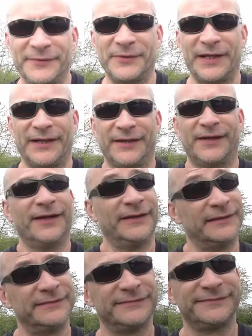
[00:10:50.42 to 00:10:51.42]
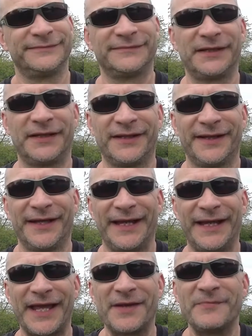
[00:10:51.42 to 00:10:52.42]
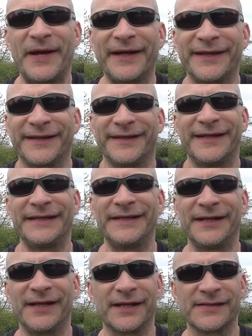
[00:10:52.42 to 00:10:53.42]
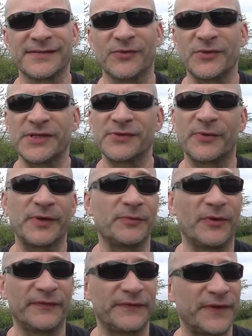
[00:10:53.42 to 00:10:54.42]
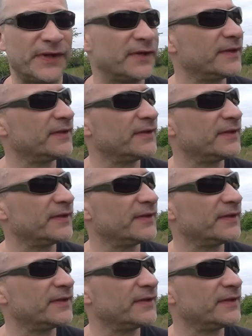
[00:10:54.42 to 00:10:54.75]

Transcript: Well, he came back and salty squid wafter